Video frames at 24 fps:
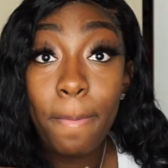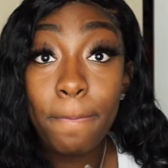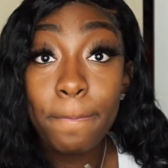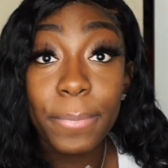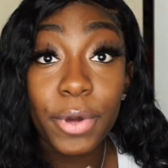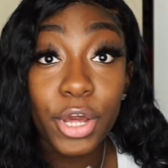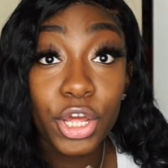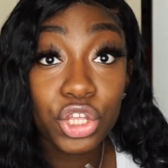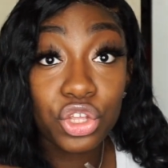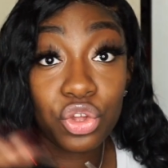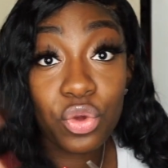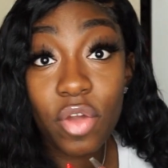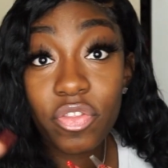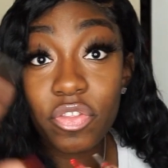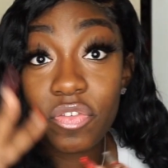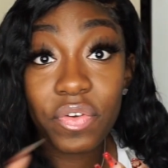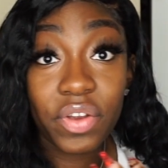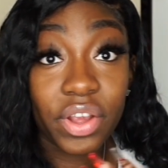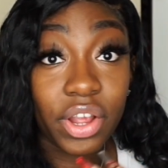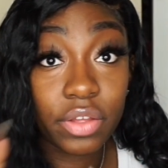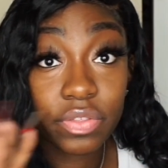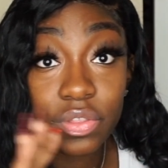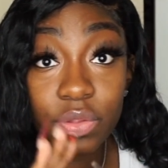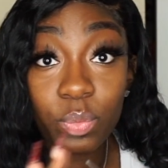But you have to
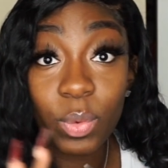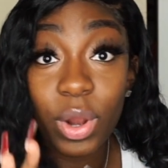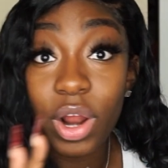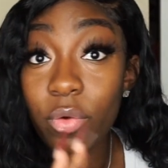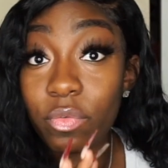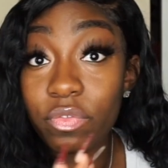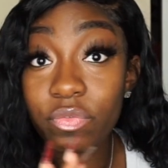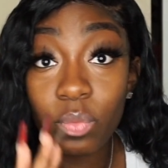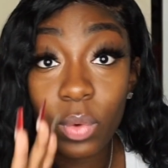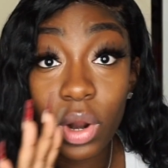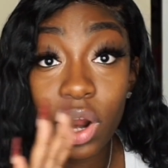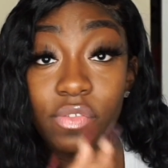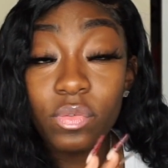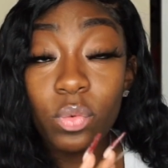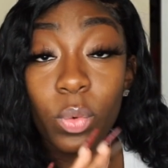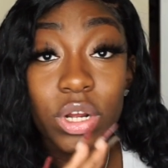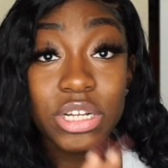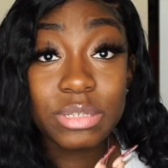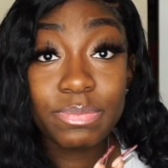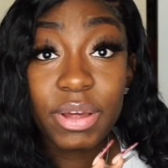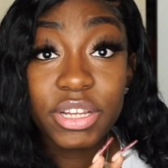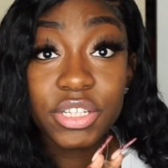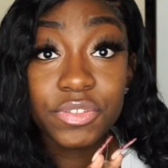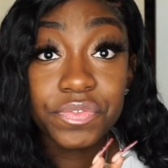figure whatever
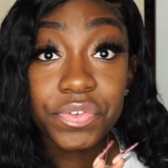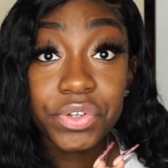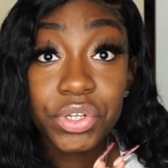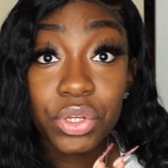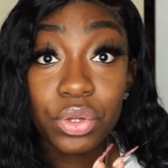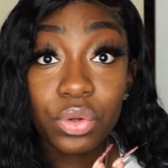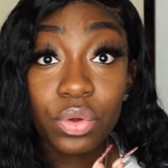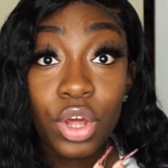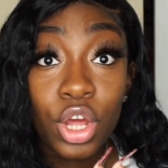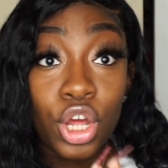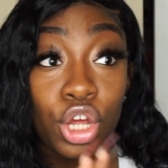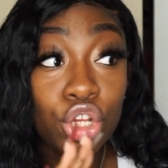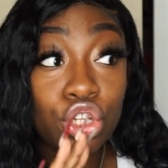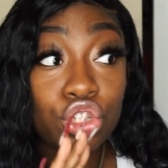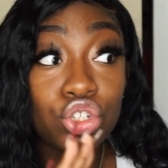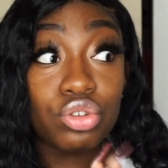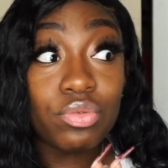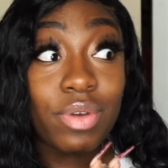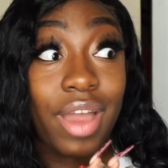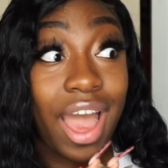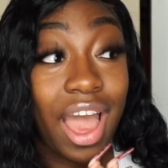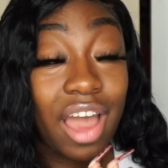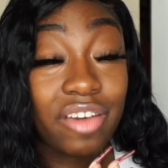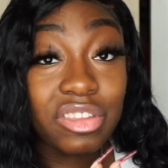works best for you. Do
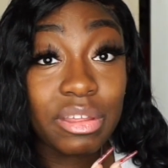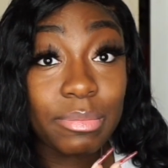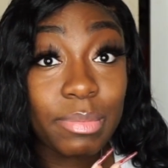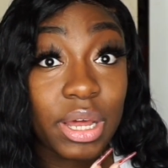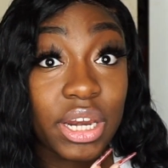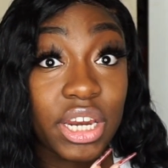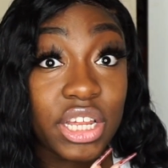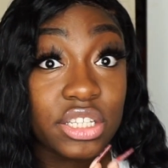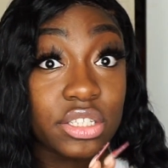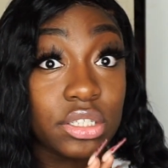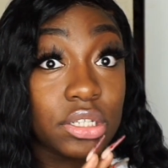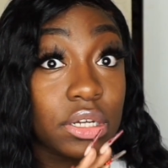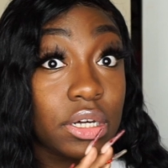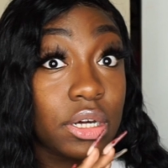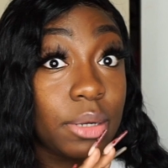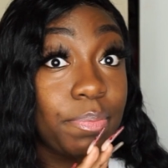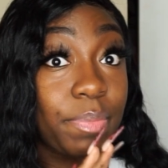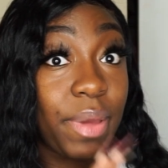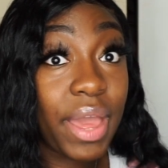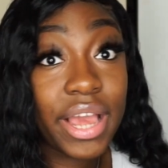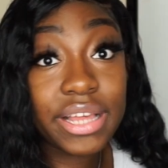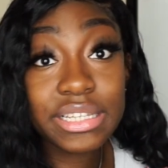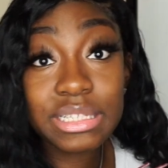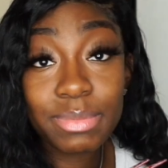you have the money to
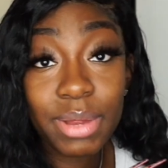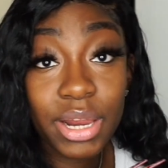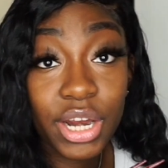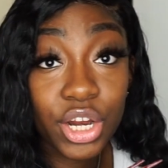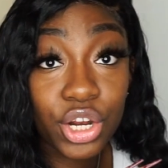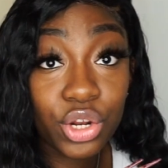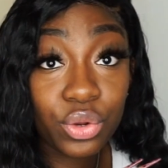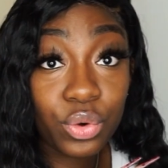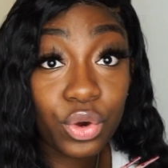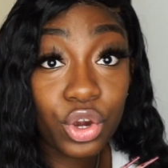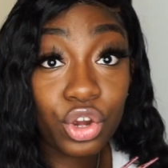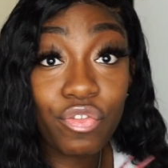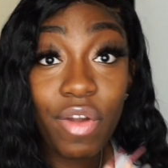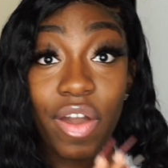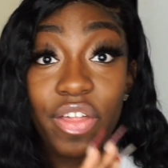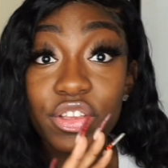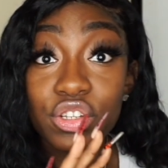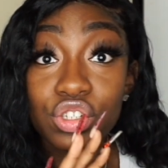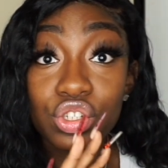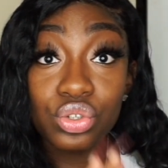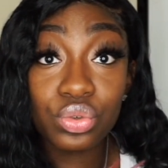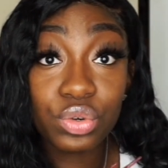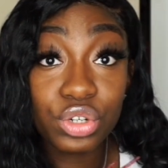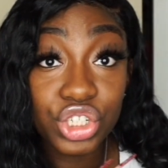pay somebody to do it, or you rather
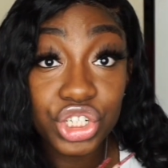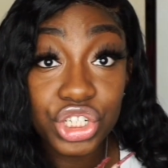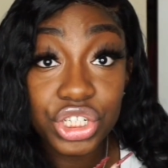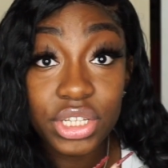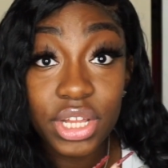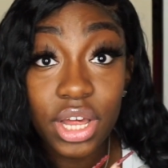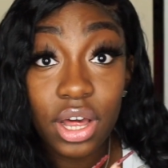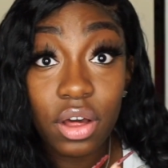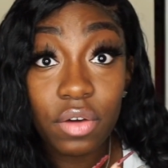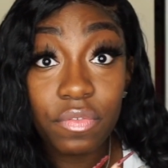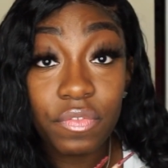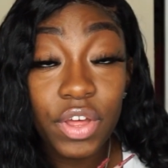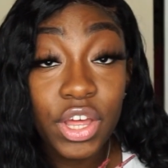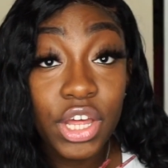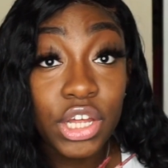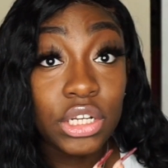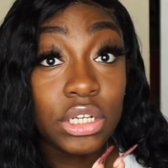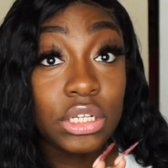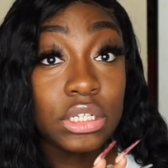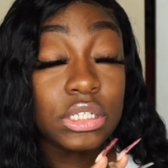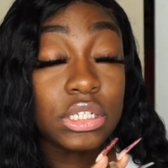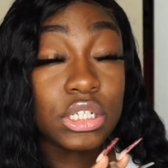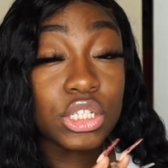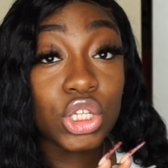just do it yourself?
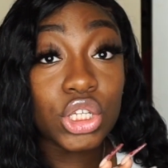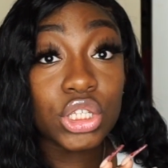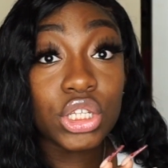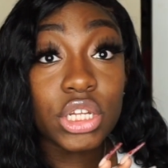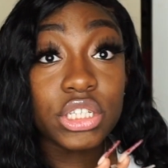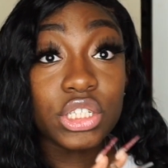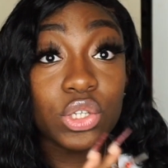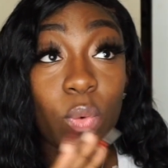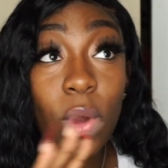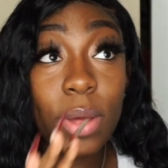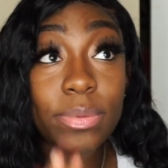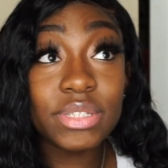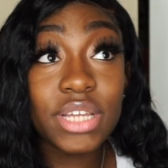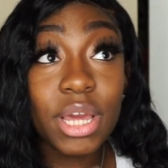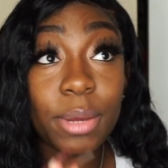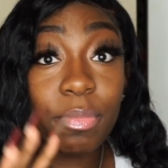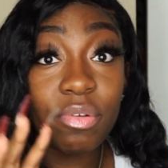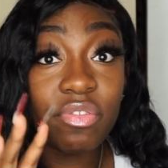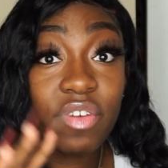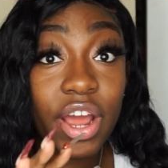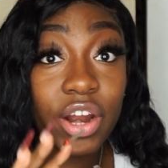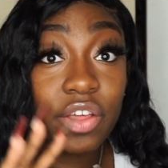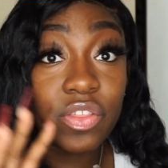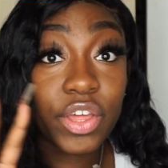Does the website
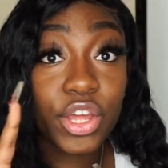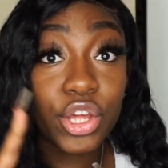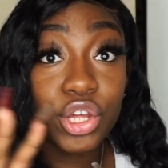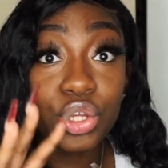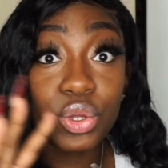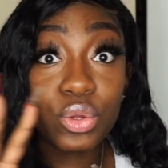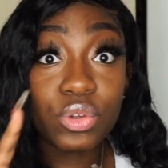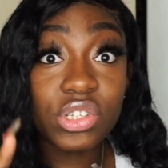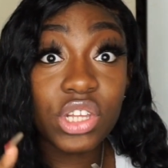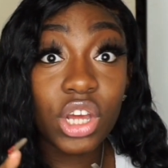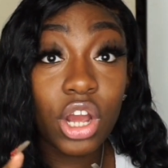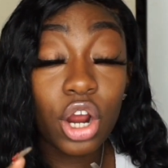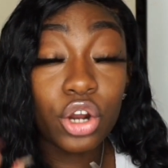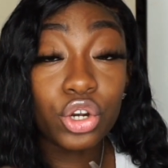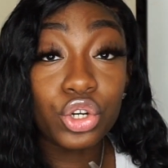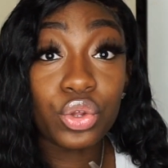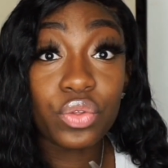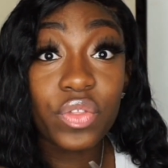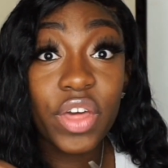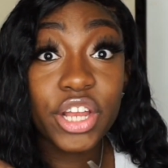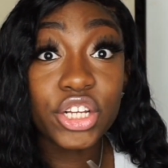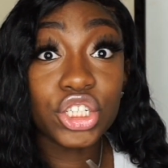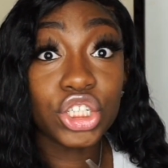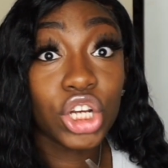provider that you're using,
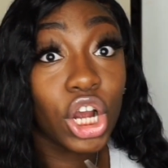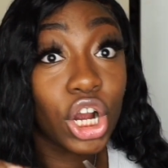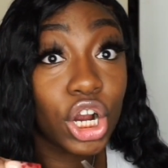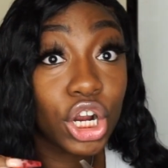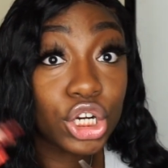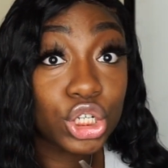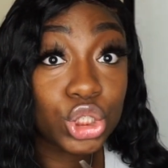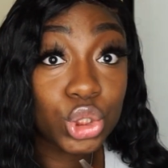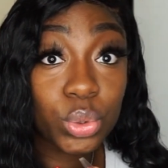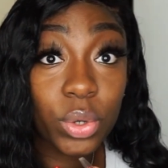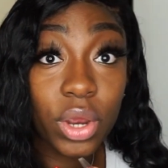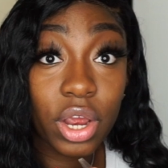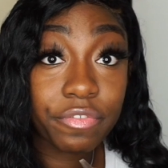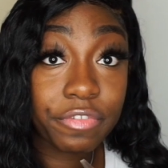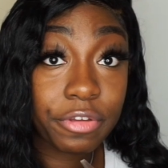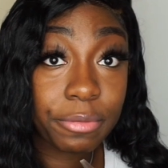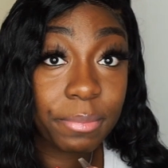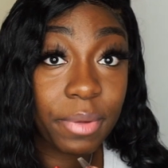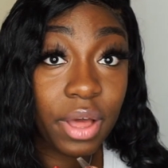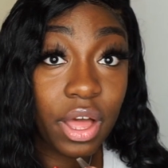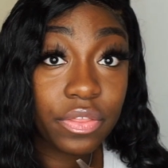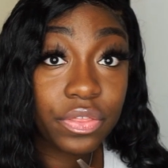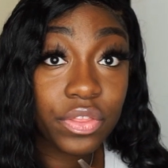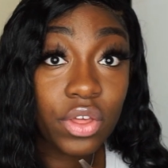do they charge you every
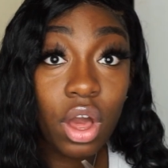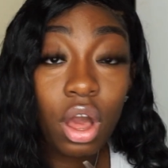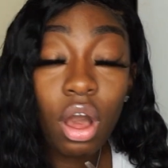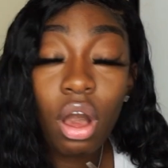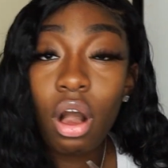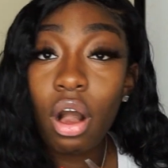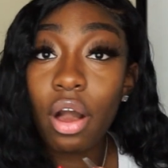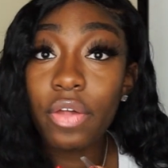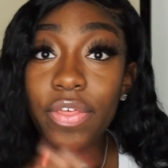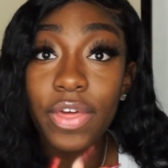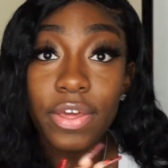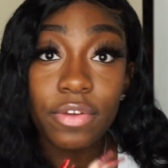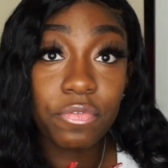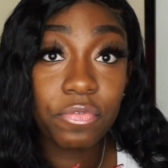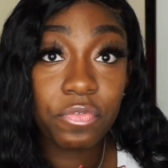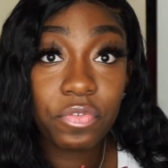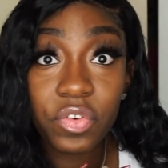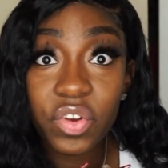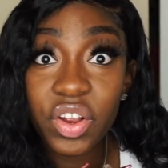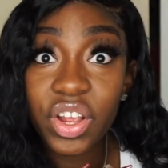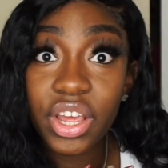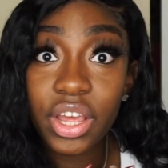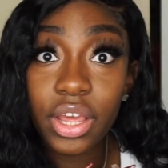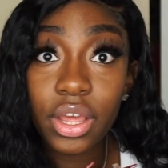month? Are they
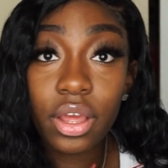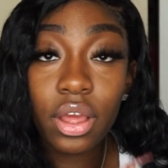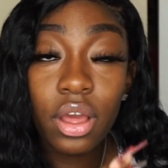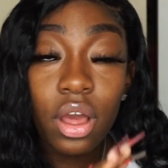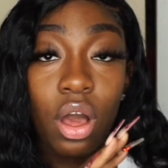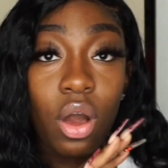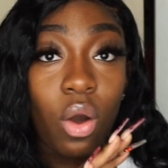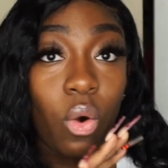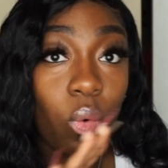free?